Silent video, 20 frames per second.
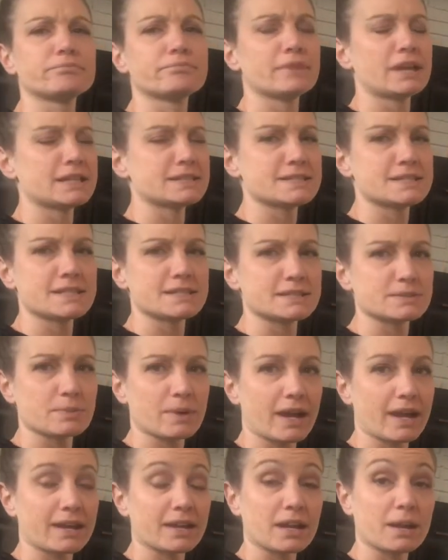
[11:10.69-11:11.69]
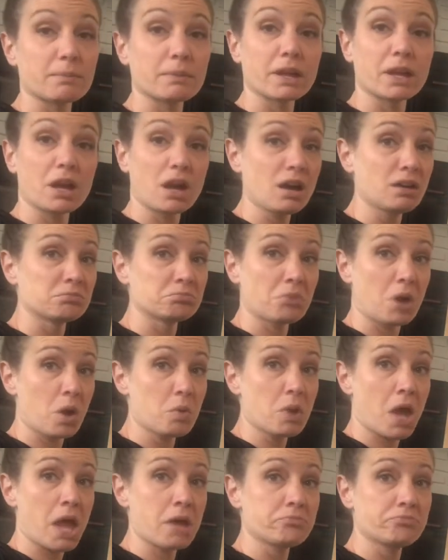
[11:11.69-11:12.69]
It's this way. And I'm like, oh,
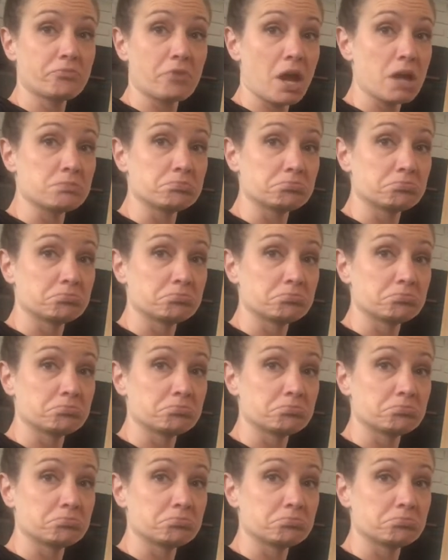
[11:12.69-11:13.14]
okay, fine.